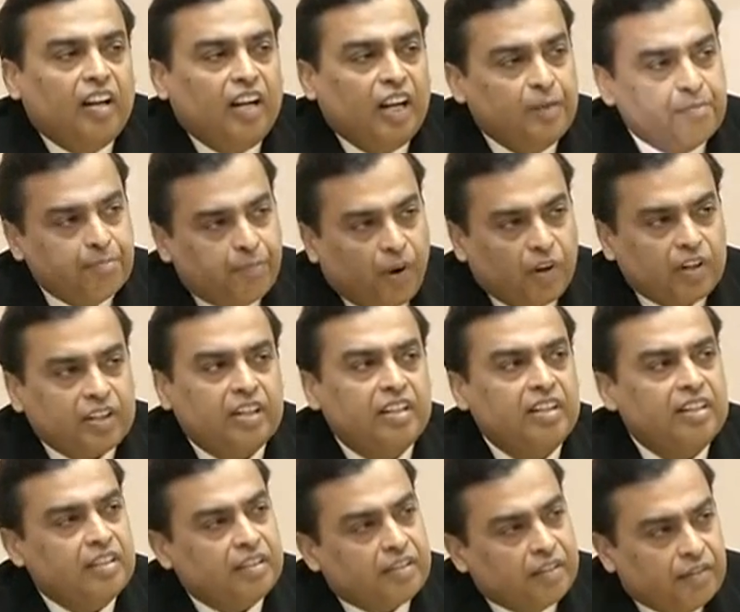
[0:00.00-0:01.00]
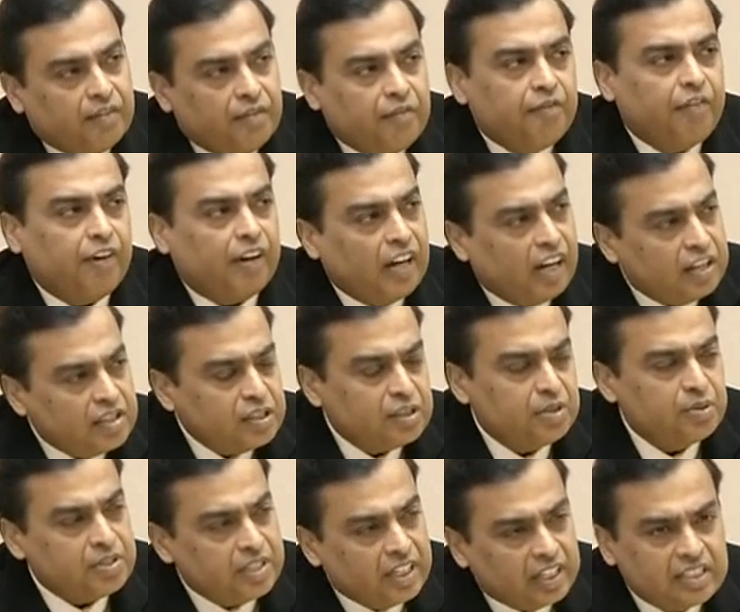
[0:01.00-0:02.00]
Important for us
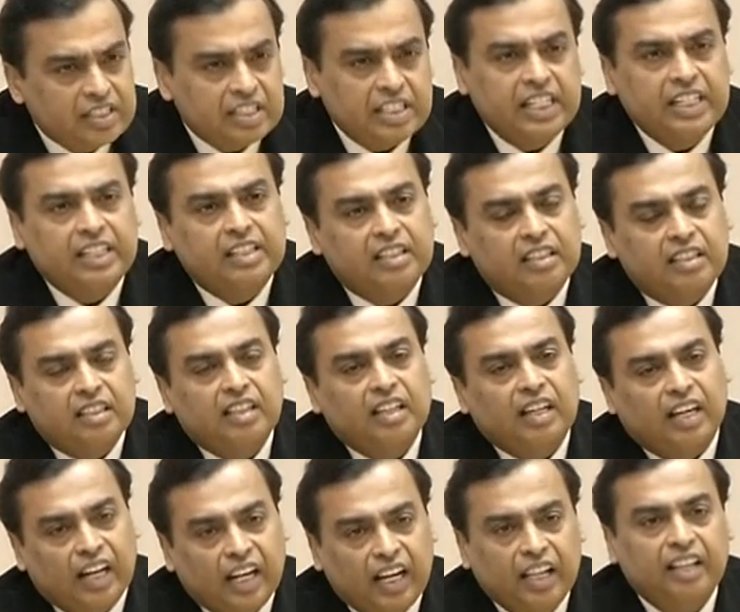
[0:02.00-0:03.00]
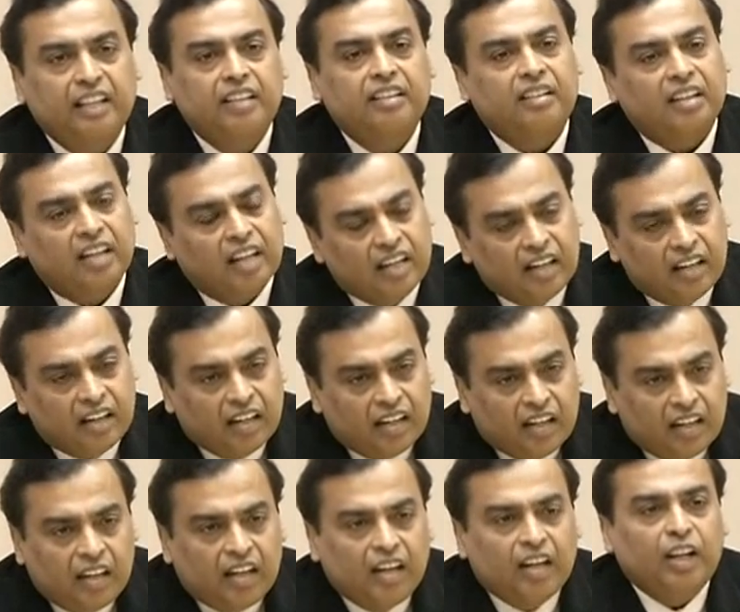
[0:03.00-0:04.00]
to succeed in
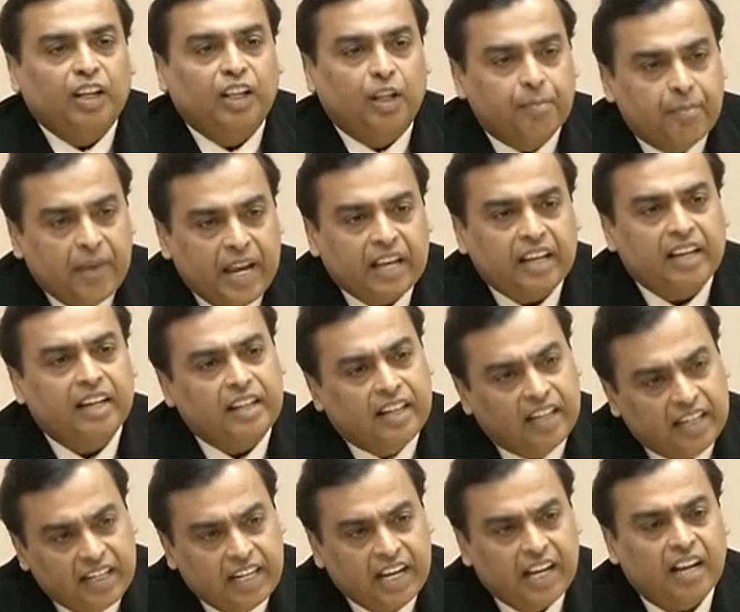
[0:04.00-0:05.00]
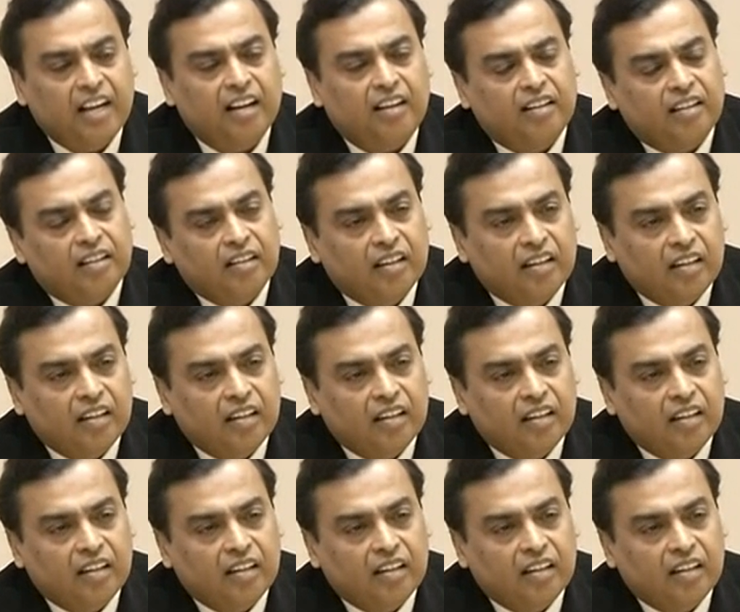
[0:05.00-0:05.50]
the Make in India